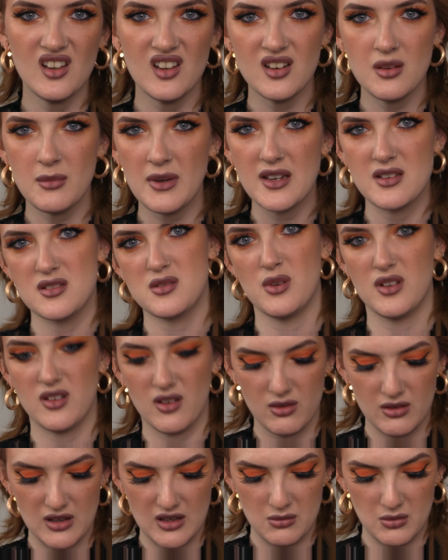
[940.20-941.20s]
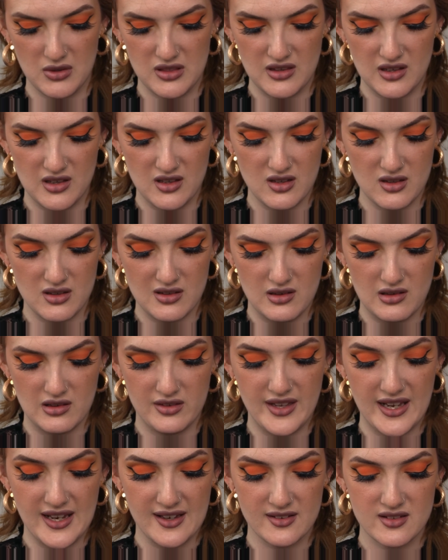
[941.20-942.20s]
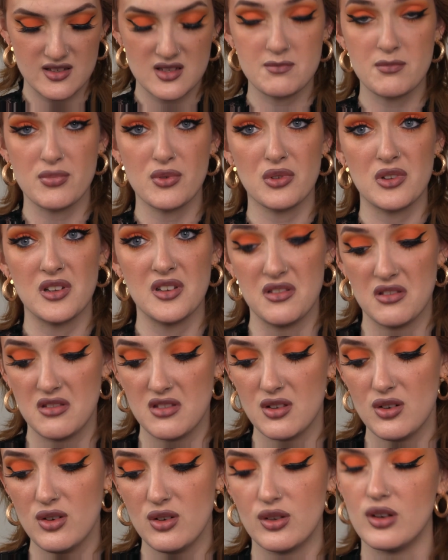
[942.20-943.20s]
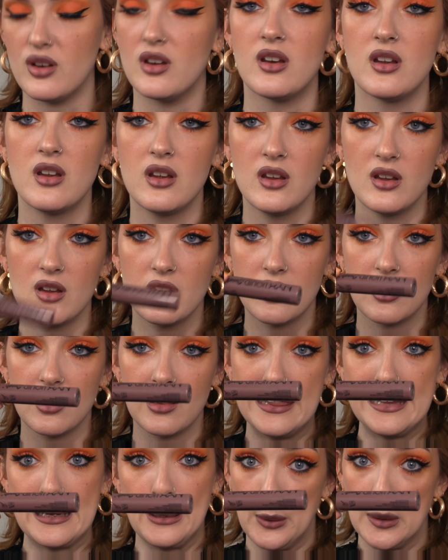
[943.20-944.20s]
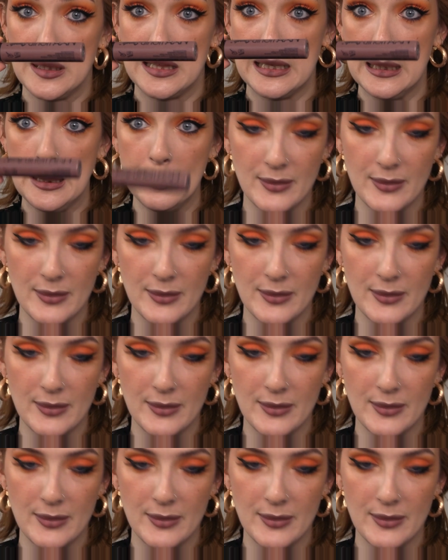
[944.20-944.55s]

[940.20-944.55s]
I might as well go in with the NYX Brooklyn Thorn liquid lip.